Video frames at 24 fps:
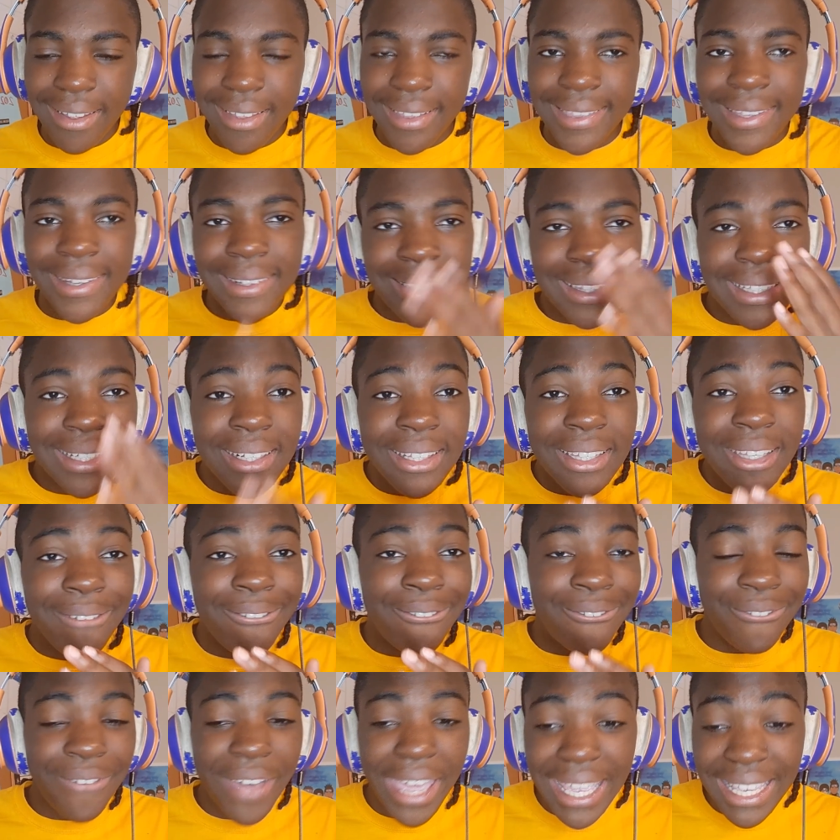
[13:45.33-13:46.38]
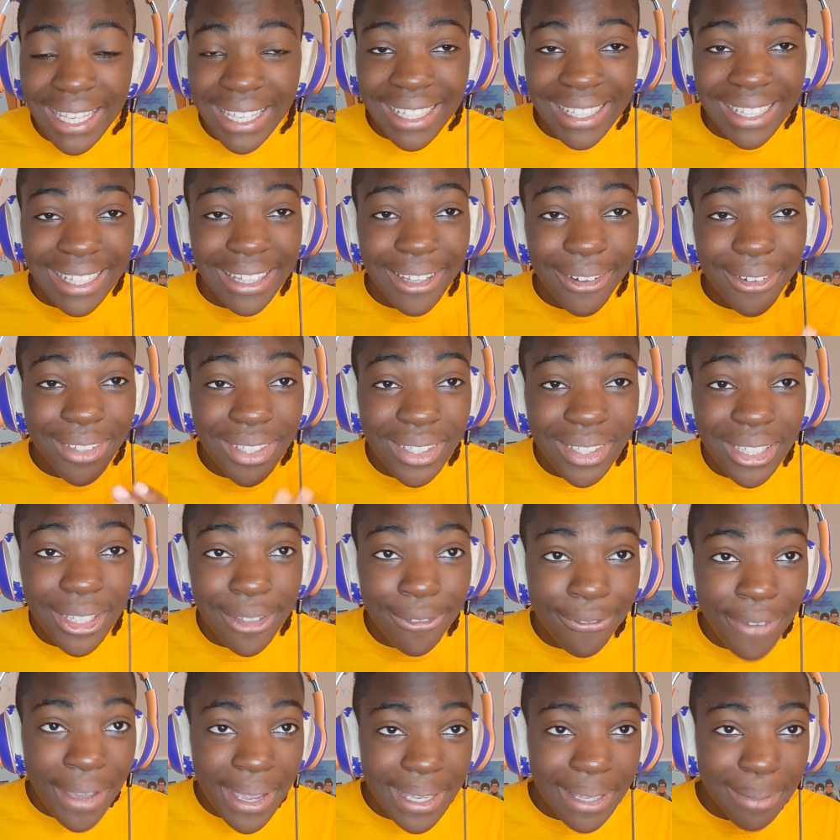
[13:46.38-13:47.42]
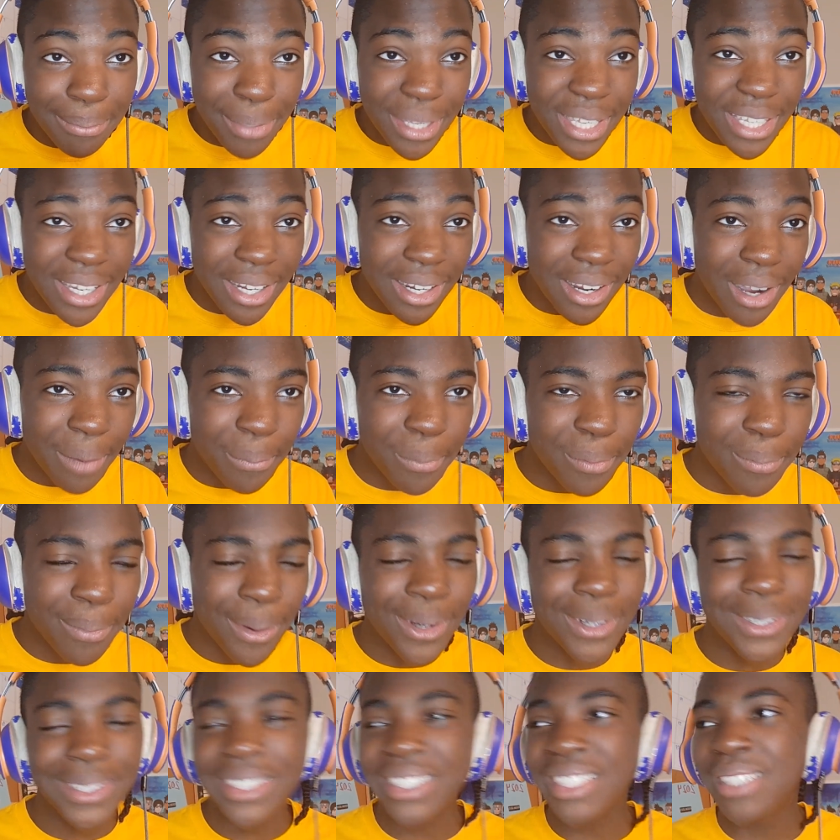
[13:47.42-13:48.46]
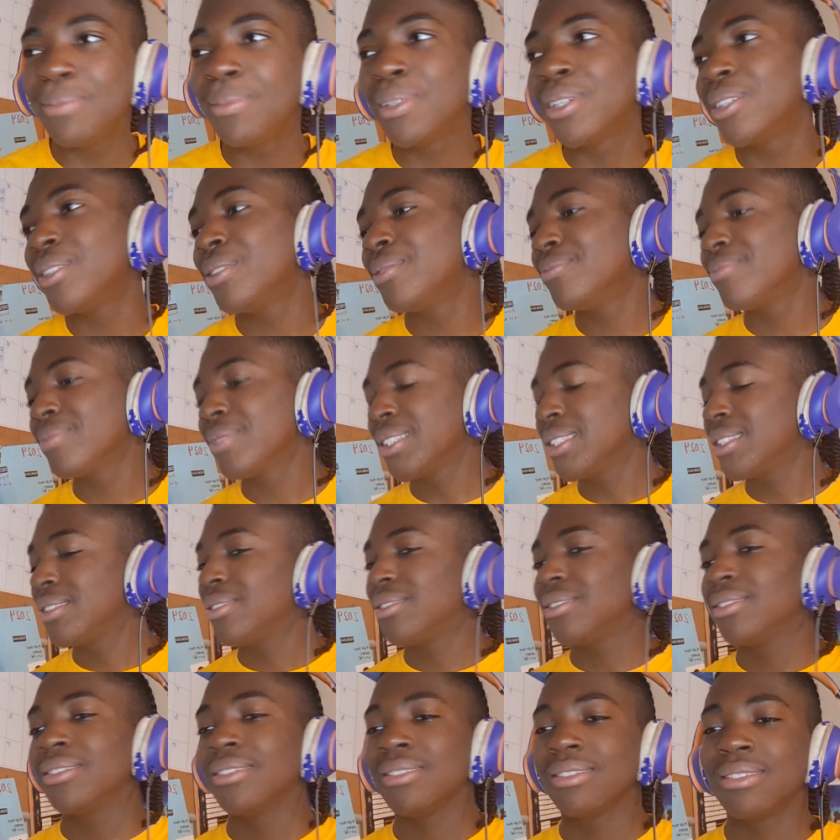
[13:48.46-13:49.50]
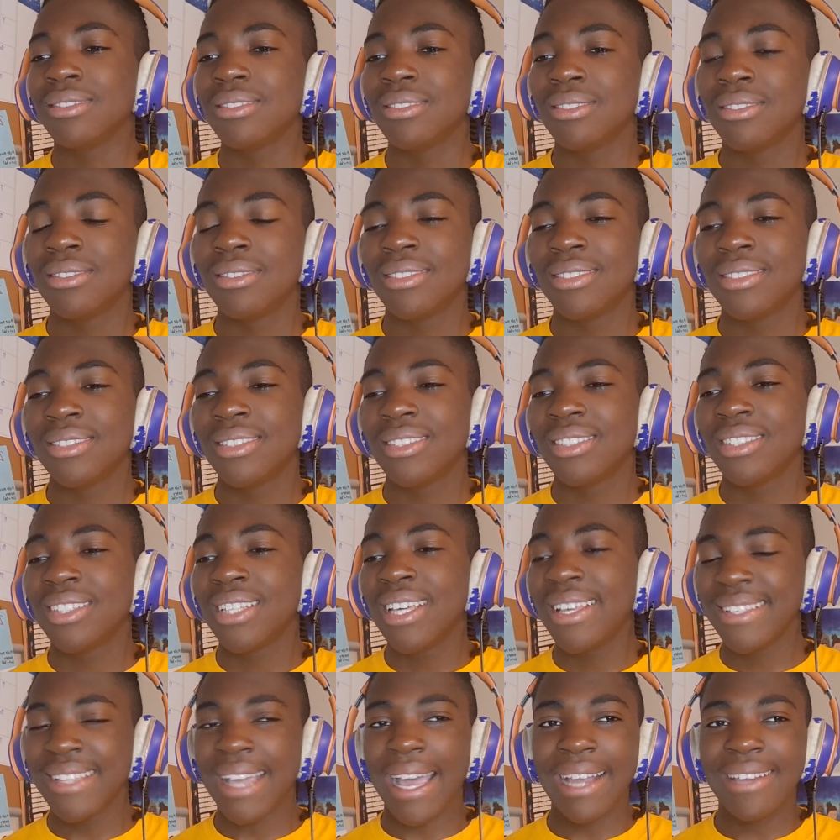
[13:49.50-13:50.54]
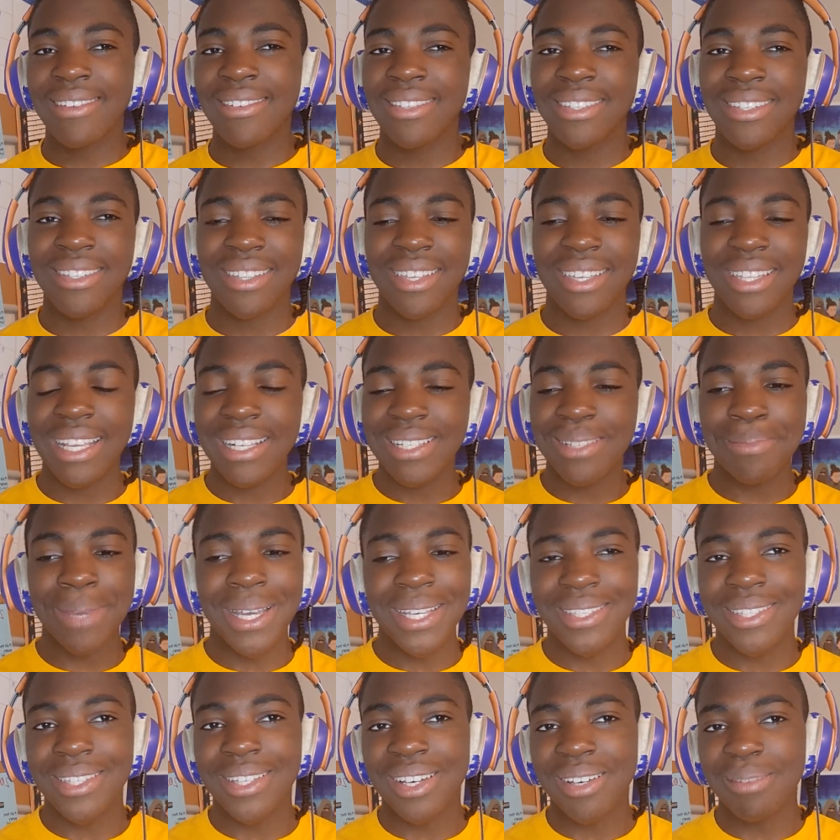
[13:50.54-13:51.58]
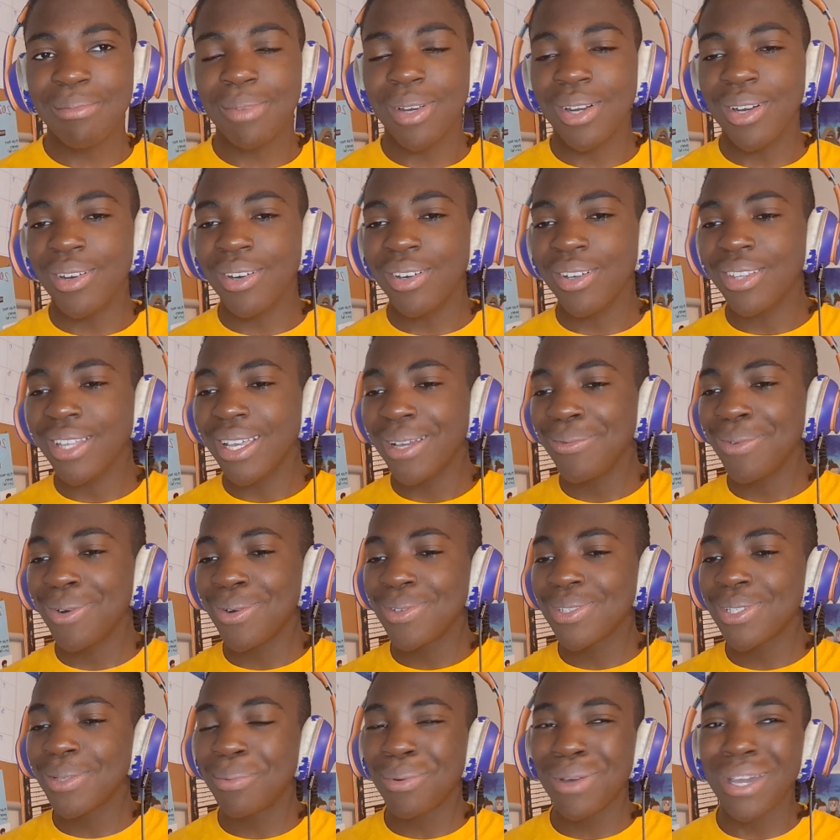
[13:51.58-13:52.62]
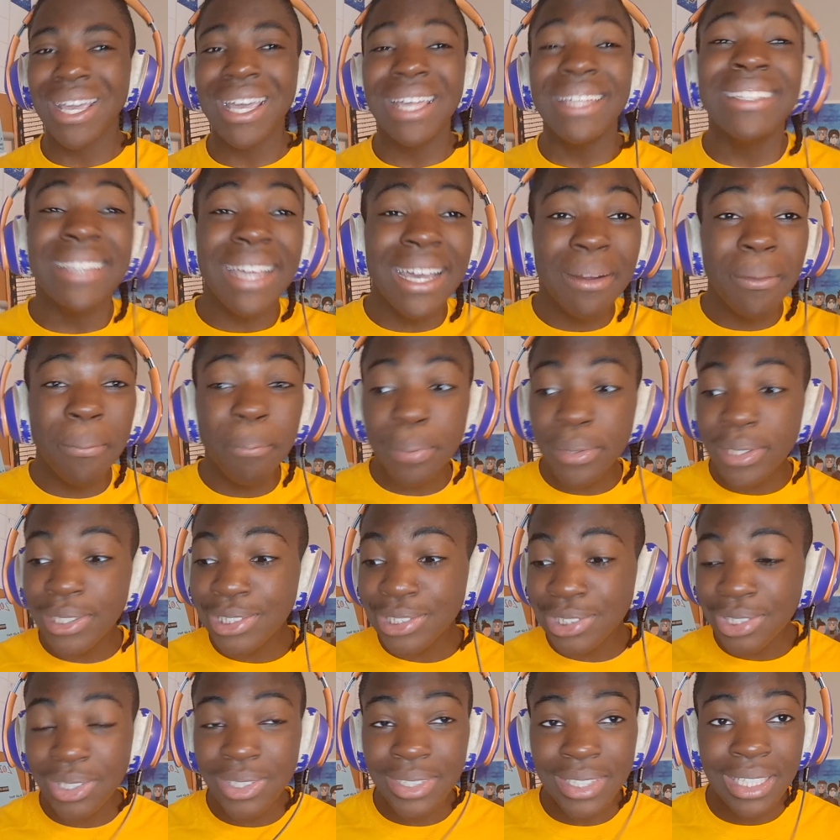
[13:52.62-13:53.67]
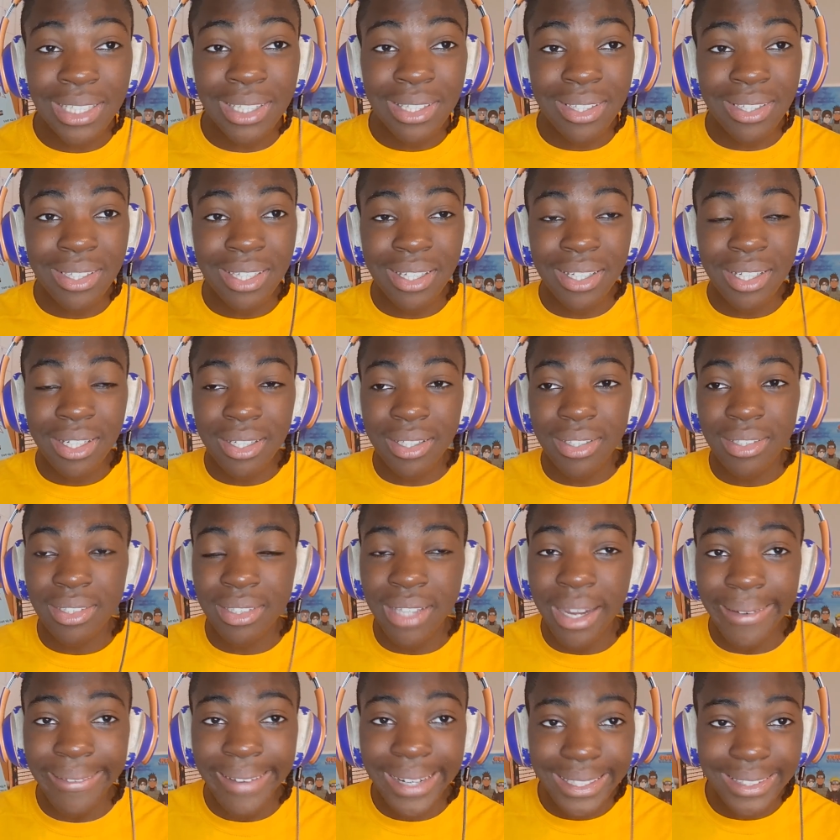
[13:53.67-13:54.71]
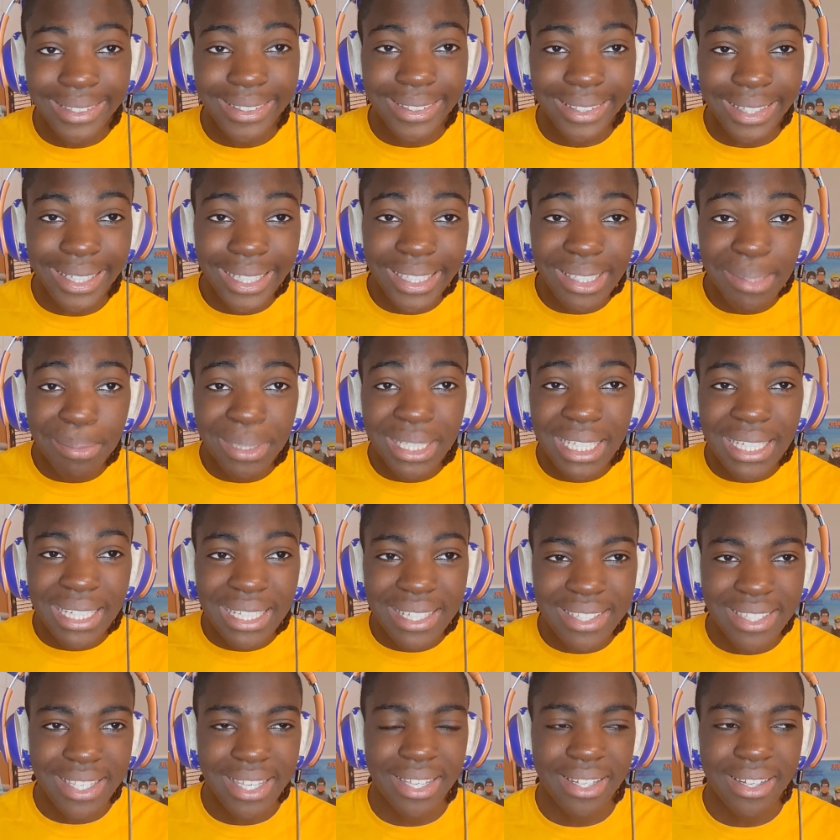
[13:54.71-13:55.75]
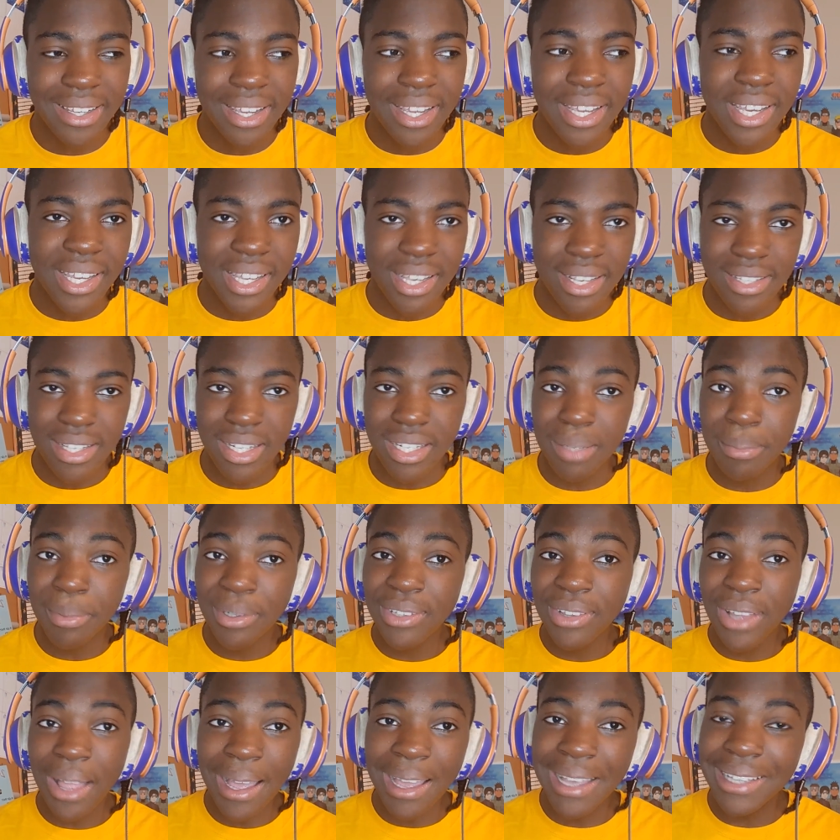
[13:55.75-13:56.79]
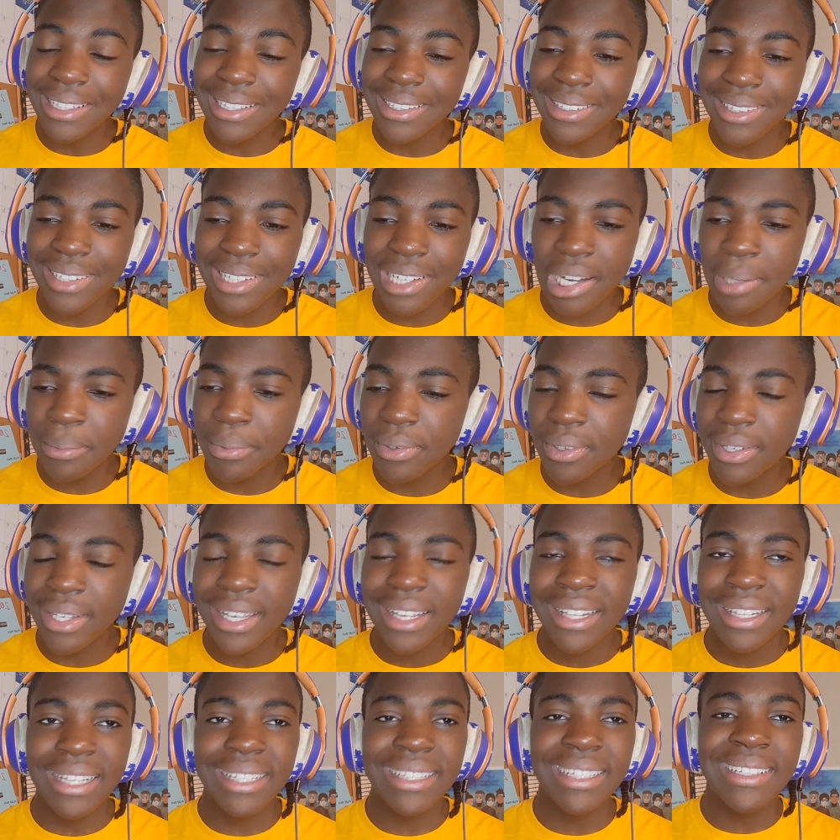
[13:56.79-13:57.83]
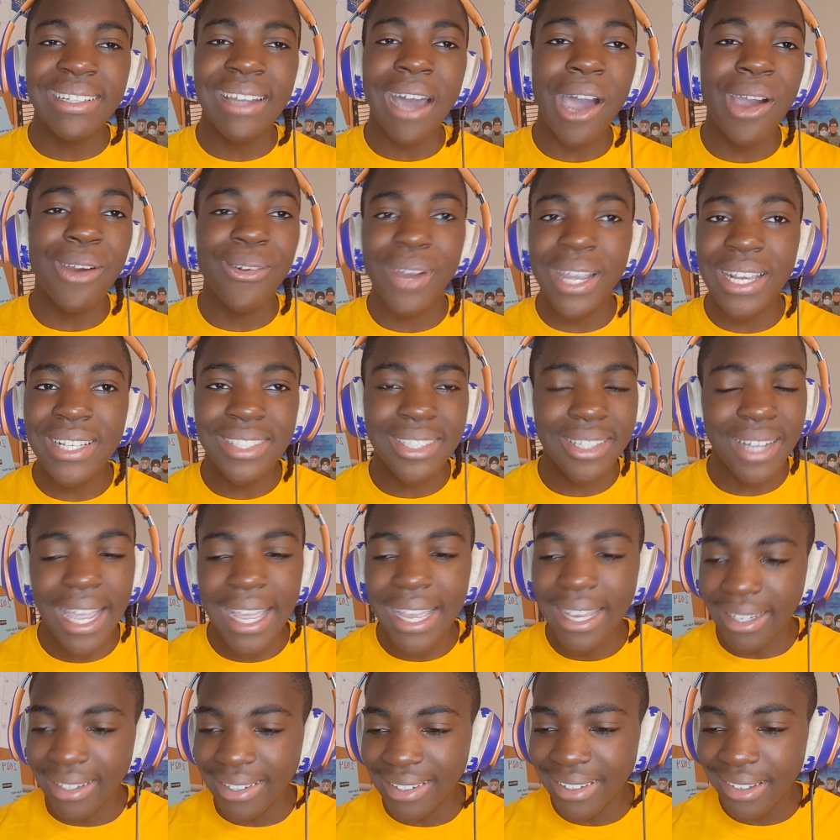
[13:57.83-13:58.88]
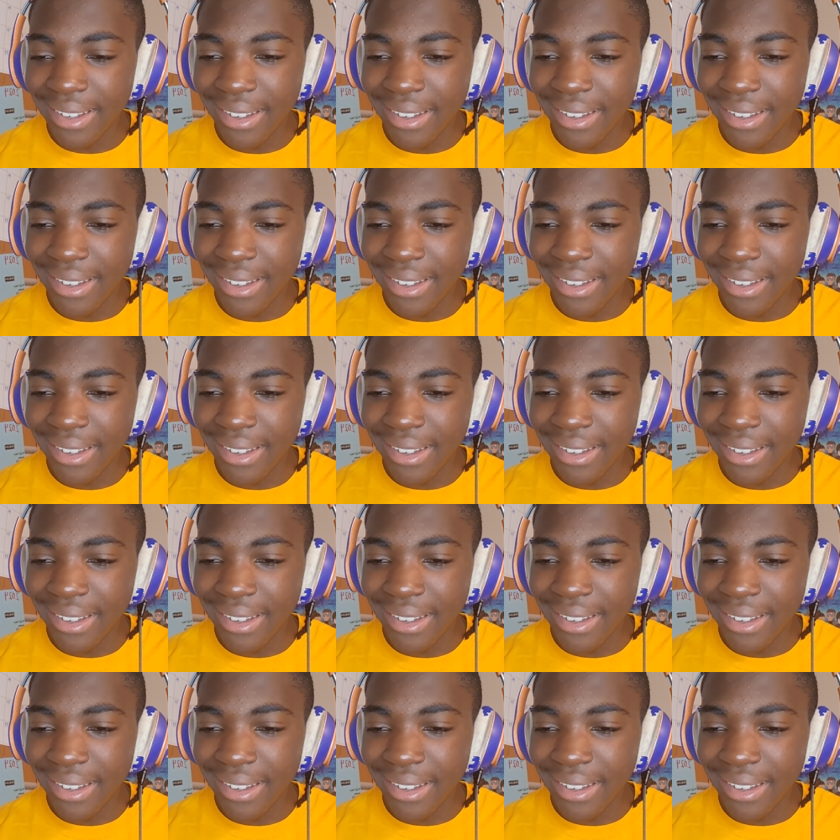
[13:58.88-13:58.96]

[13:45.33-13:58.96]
They're literally faking being a couple, bro. See, bro? That's actually, like, that's messed up, bro. Like, what was the point? And I'm pretty sure that the director in the beginning said, is anyone lying that they're a couple? They did not raise their hand.